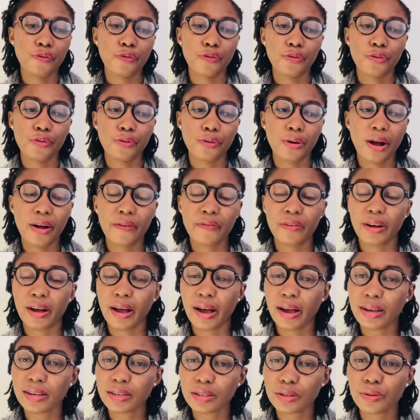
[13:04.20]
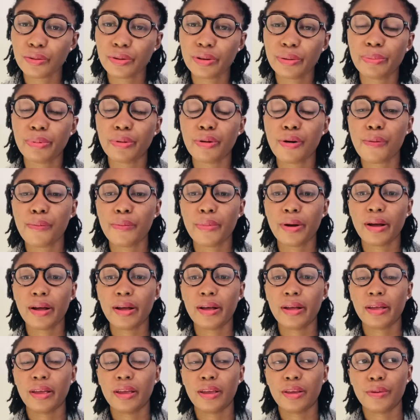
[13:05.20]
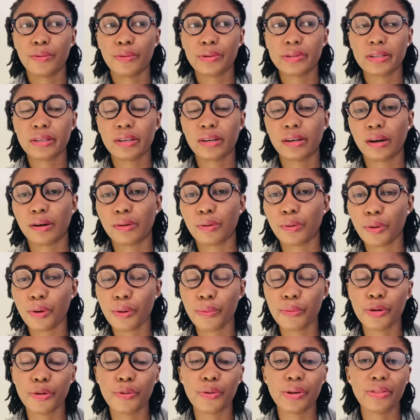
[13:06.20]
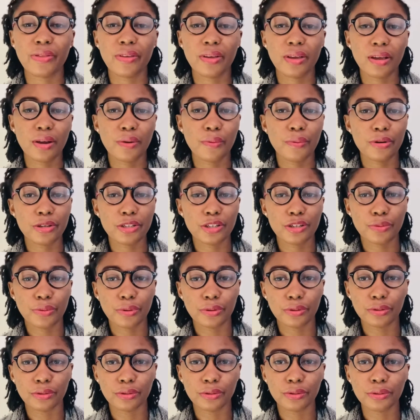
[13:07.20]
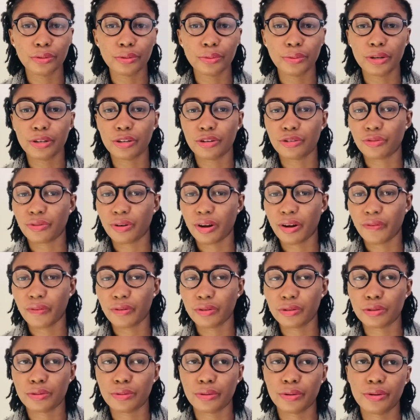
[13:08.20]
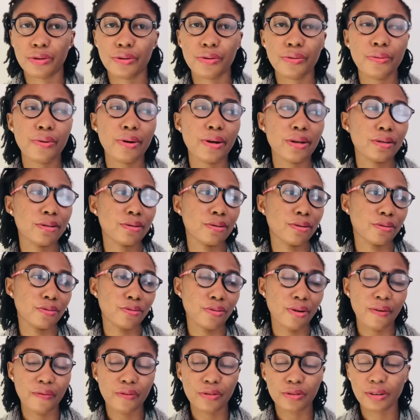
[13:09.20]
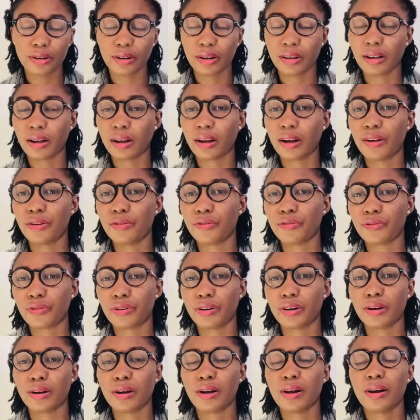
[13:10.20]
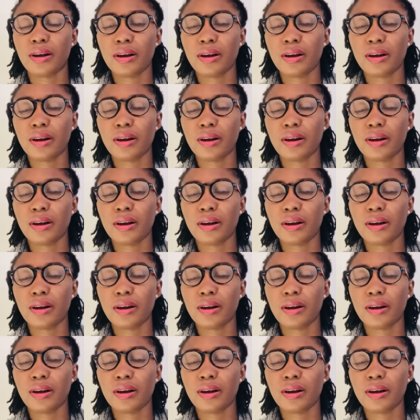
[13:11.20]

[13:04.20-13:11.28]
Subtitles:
you have a high school diploma and you're sitting at home, you were thinking what you want to do when you travel to the US or travel to another country,